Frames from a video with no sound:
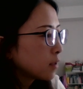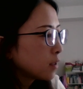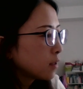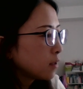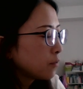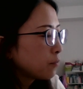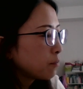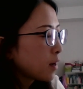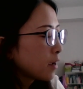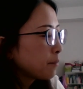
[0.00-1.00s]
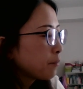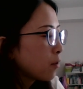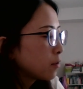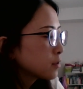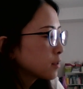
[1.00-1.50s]
if my
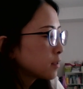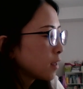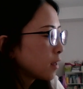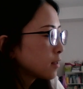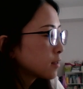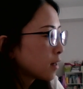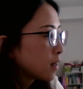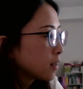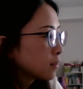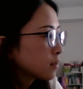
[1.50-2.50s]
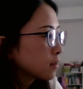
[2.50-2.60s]
boss say that,